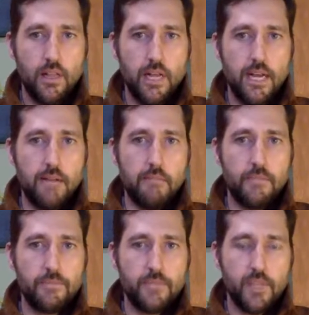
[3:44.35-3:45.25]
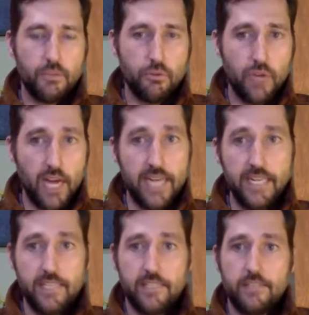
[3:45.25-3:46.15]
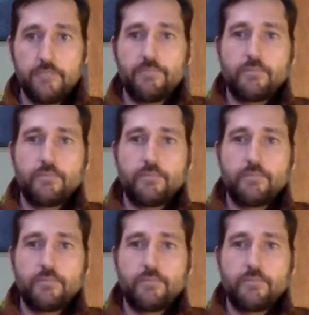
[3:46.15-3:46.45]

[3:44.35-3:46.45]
kindness.